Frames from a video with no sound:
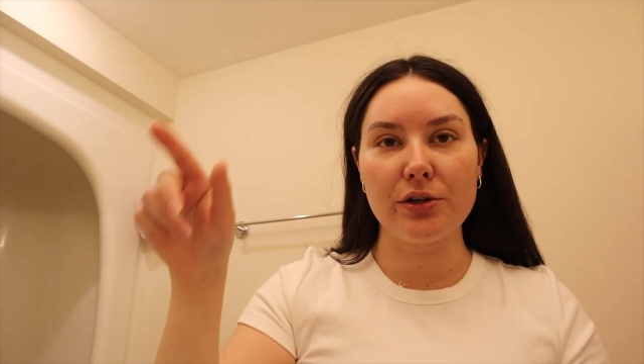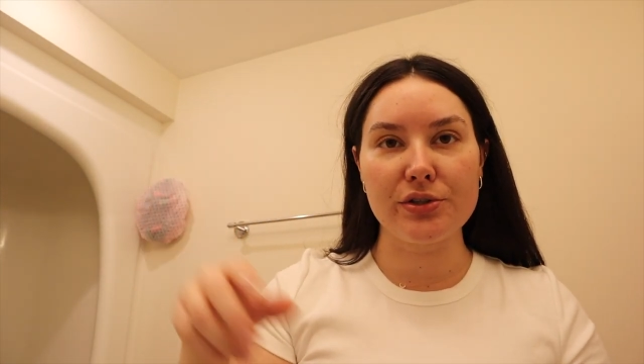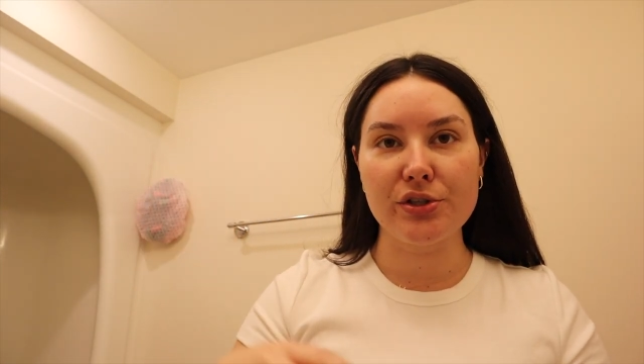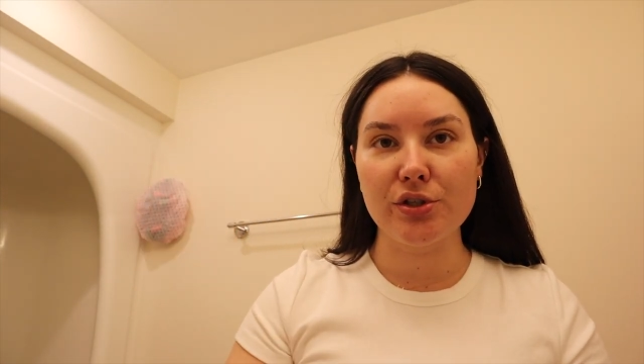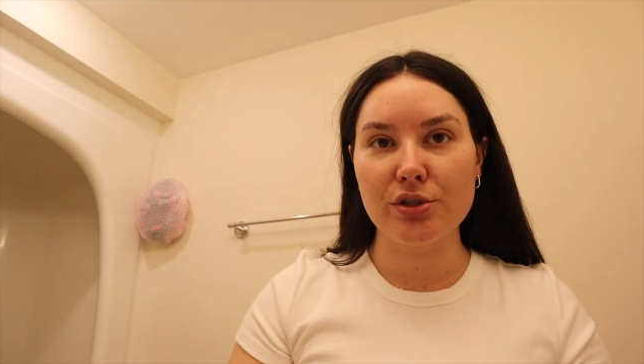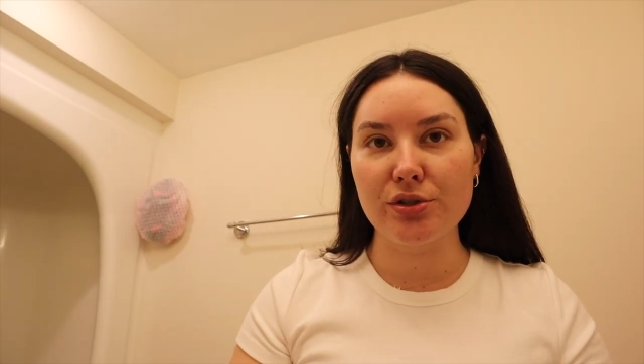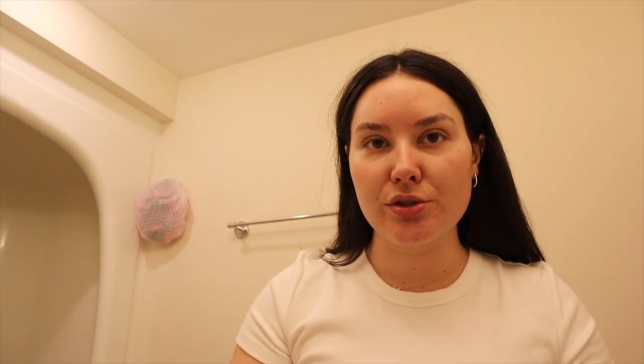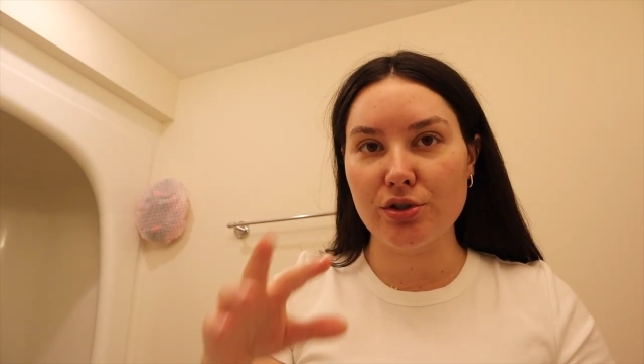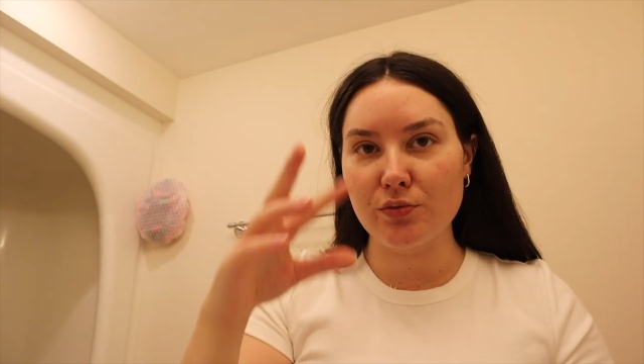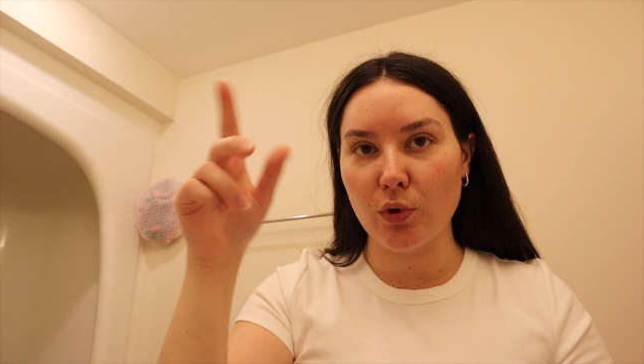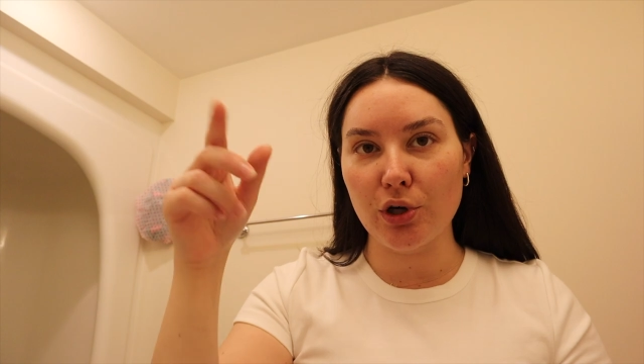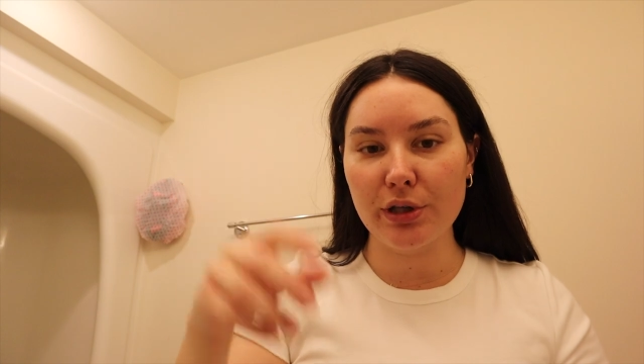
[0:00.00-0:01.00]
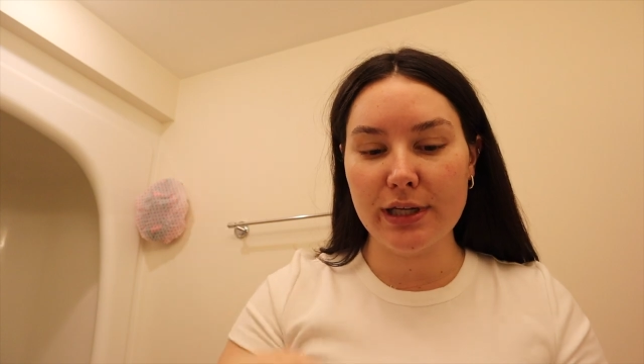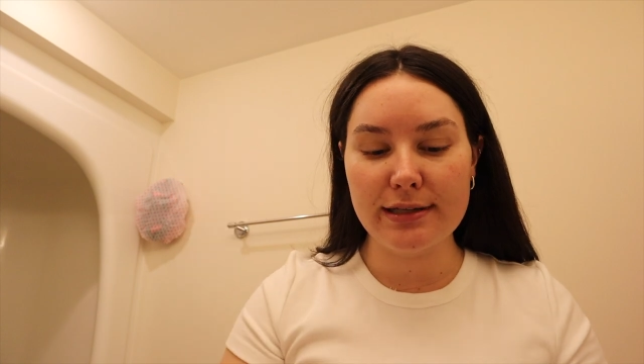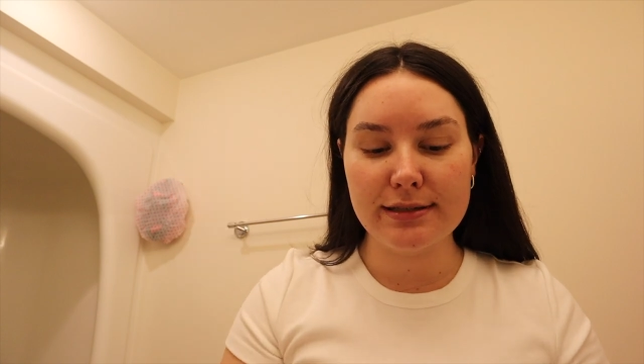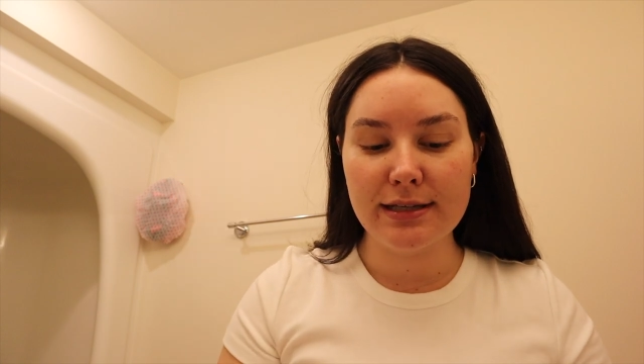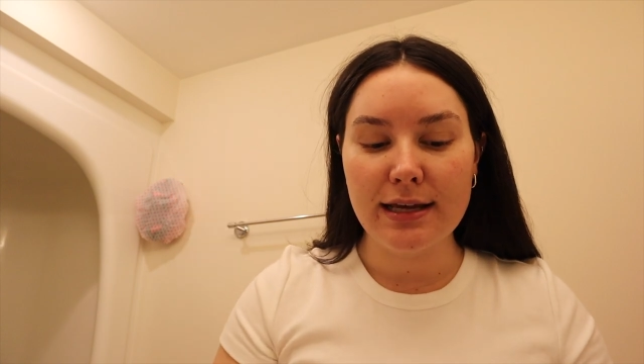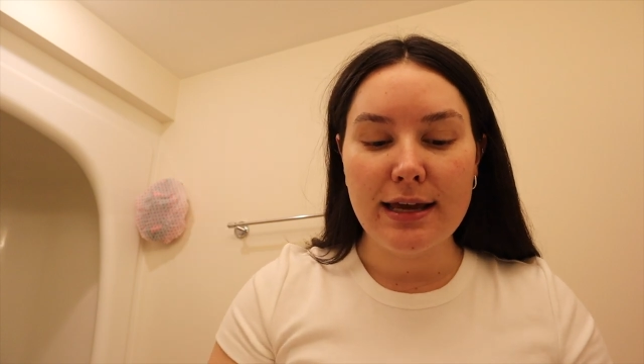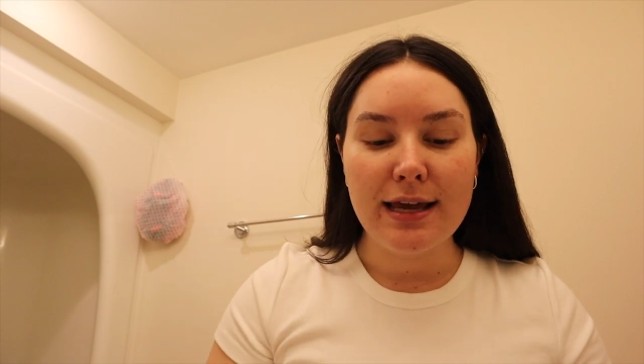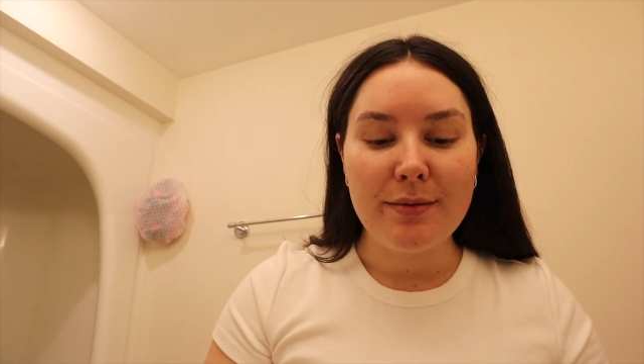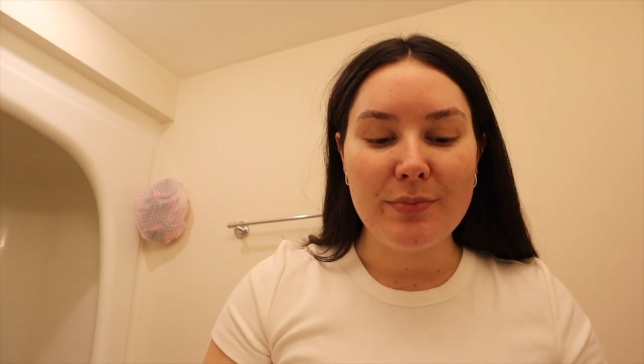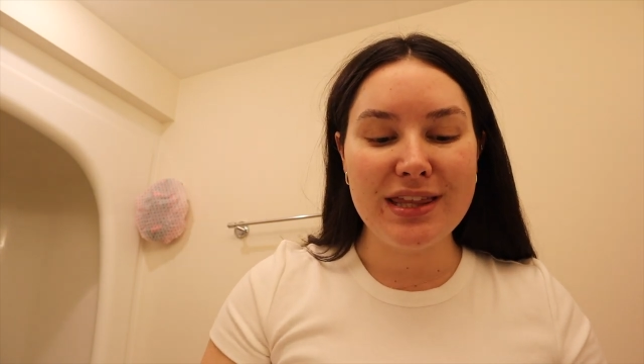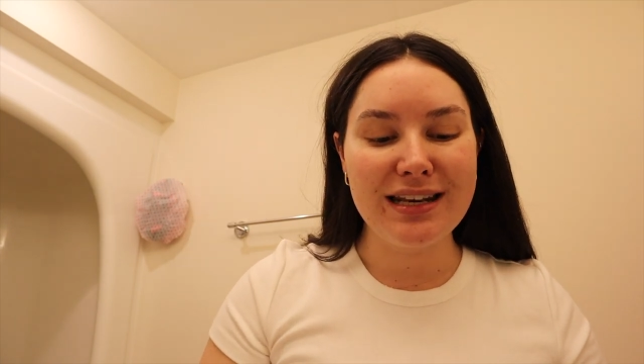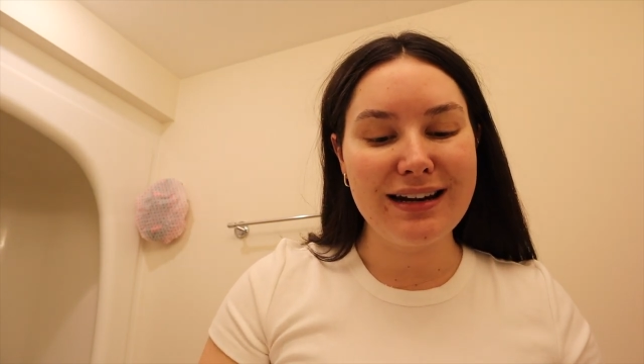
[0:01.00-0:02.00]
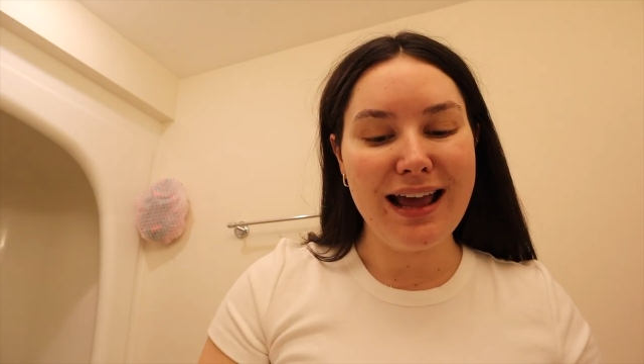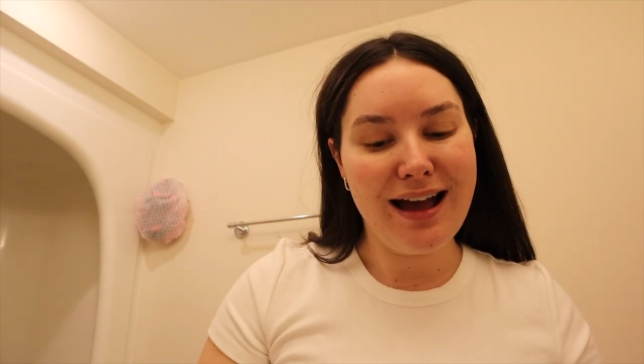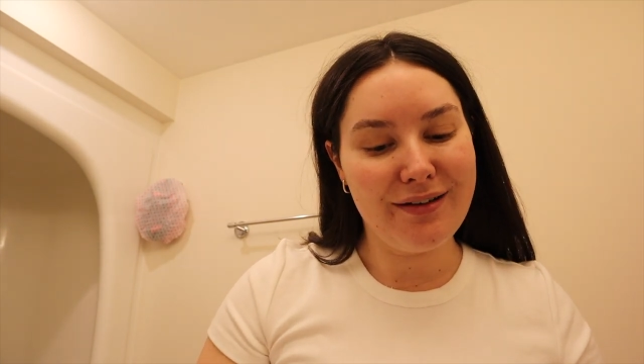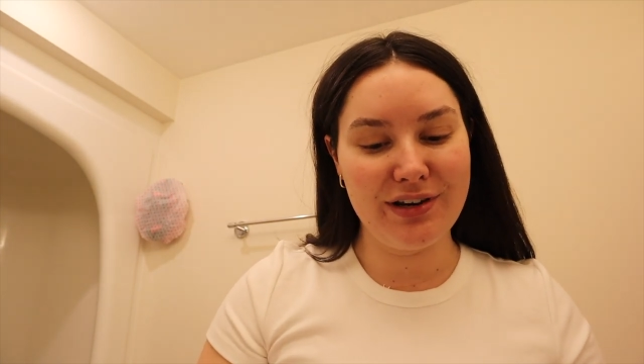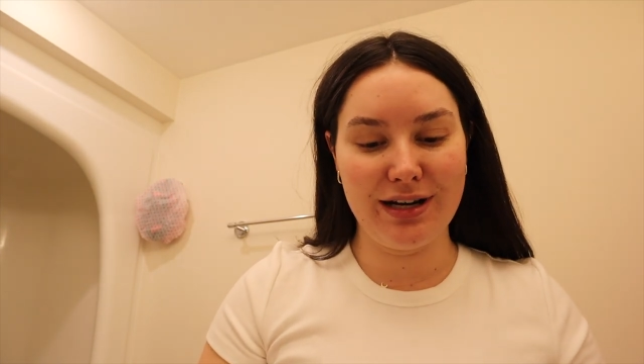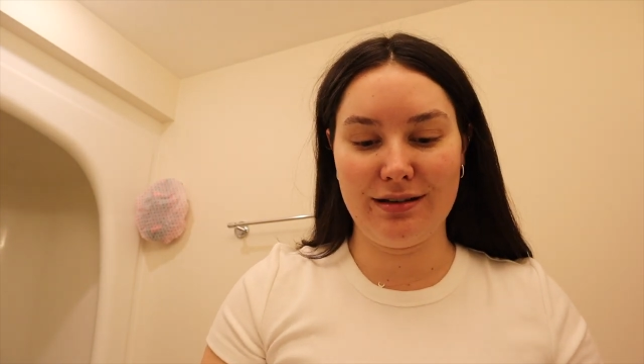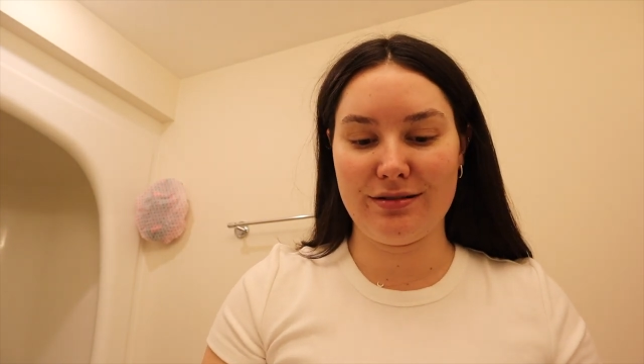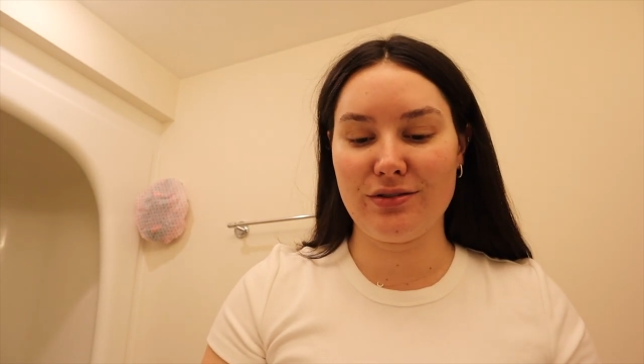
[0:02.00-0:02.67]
swirlies, but they didn't have any.